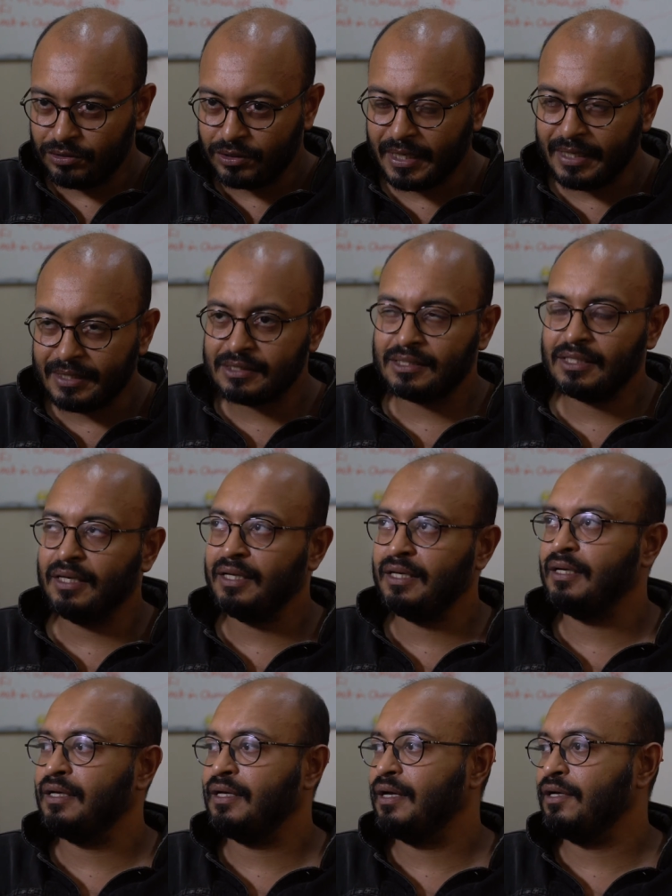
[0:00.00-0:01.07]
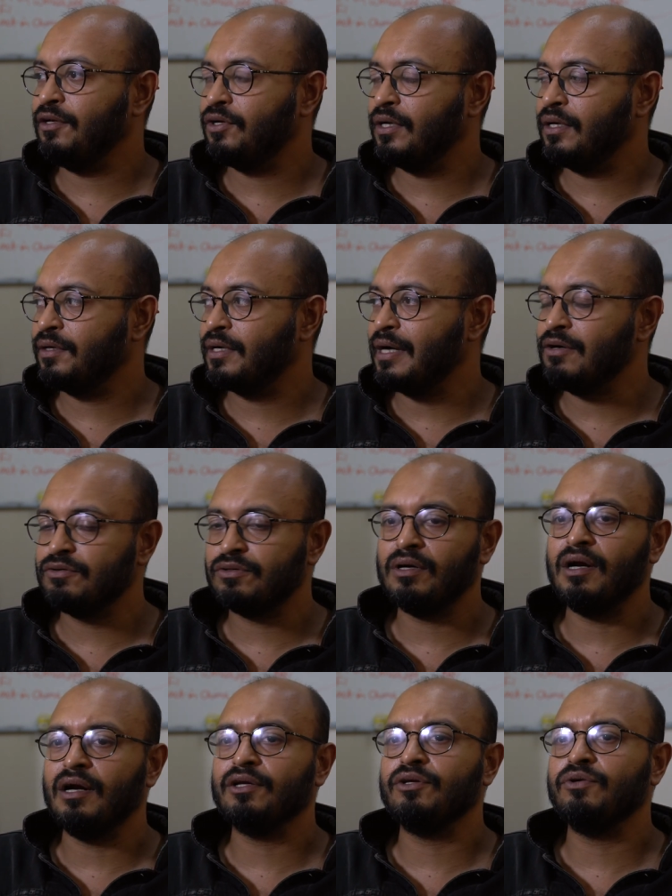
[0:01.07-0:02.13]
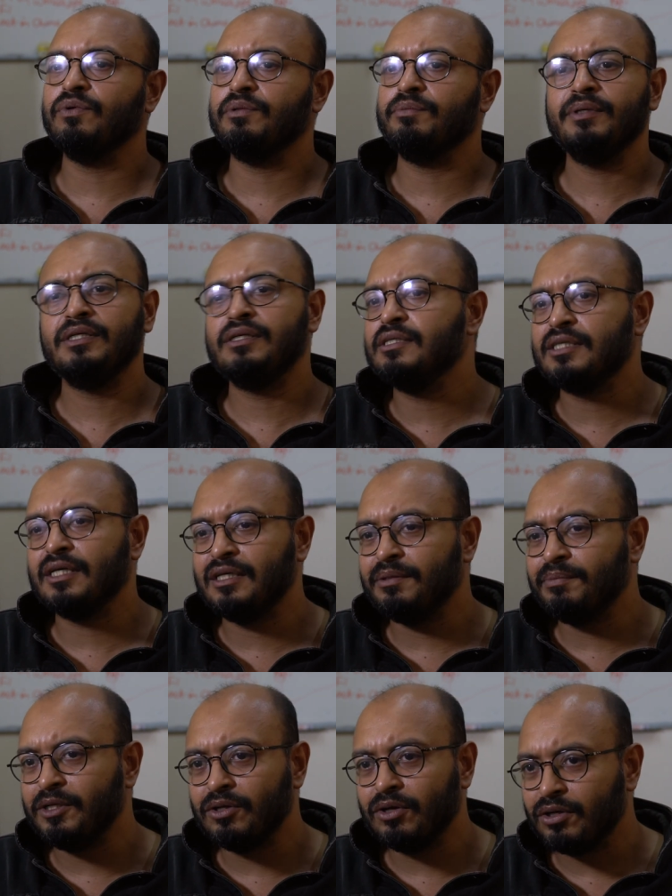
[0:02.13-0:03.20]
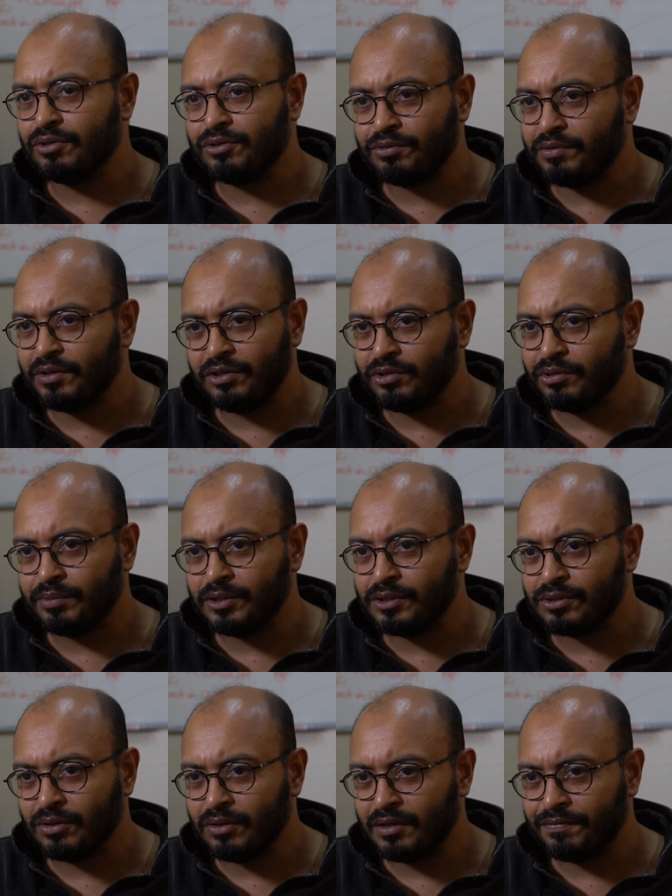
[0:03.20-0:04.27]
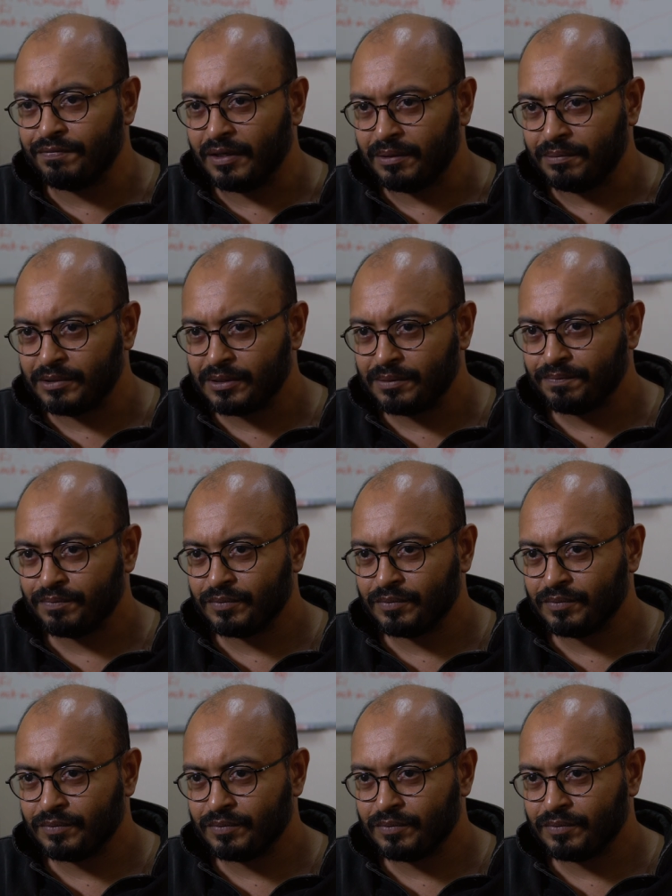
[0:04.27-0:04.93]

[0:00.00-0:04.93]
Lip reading: you can say, you can counter argue with me, does ADB not do renewable solar farms?